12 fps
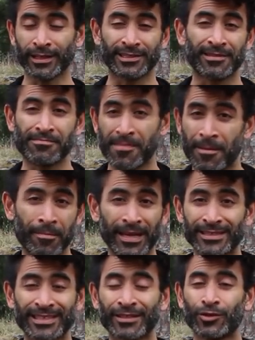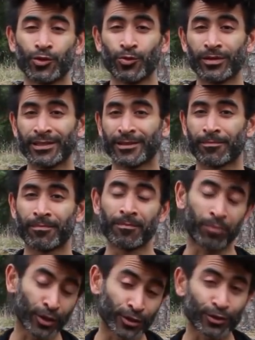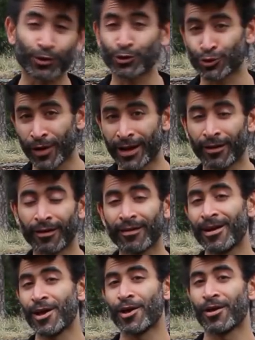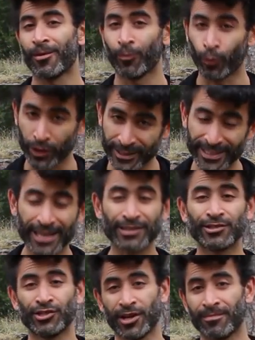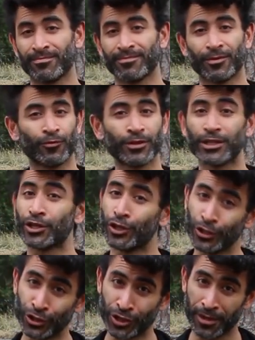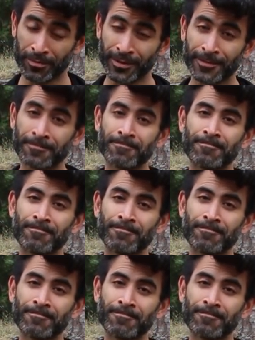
He's an amazing dude. He's a personal trainer, works at a gym, a really good gym,